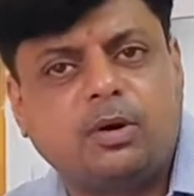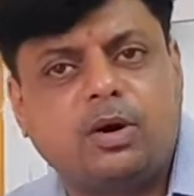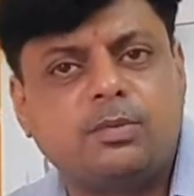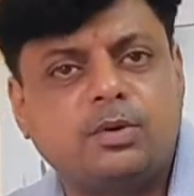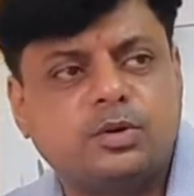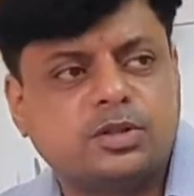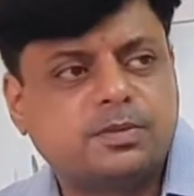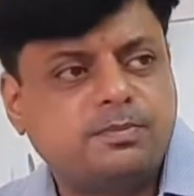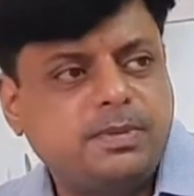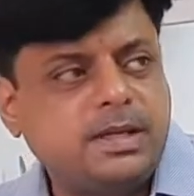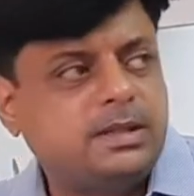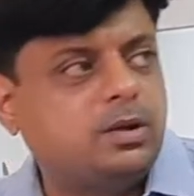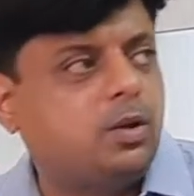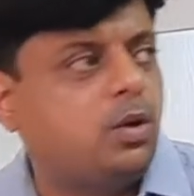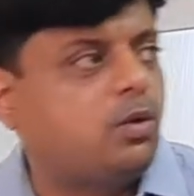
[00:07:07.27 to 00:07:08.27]
not able to speak. They
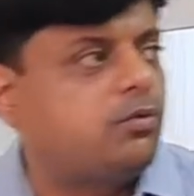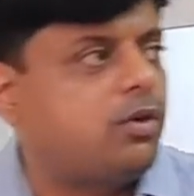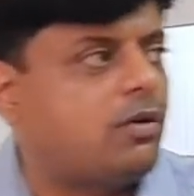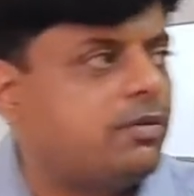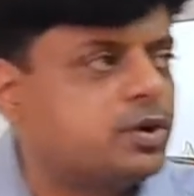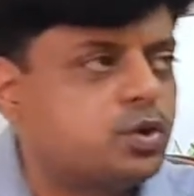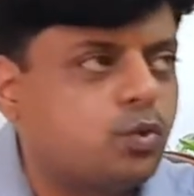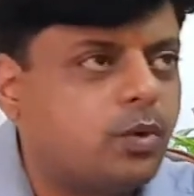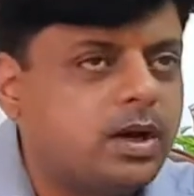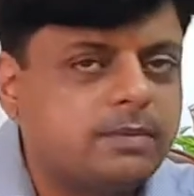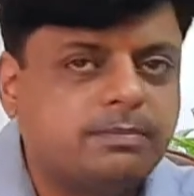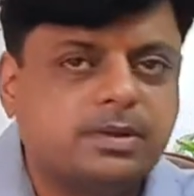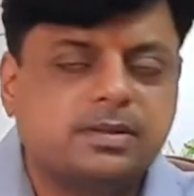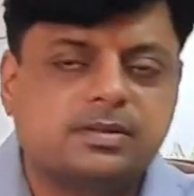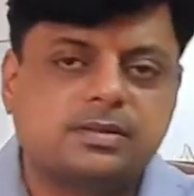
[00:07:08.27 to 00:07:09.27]
look forward to one
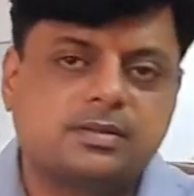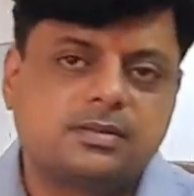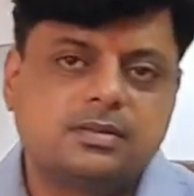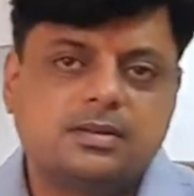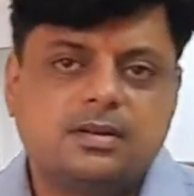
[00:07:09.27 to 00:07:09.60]
person.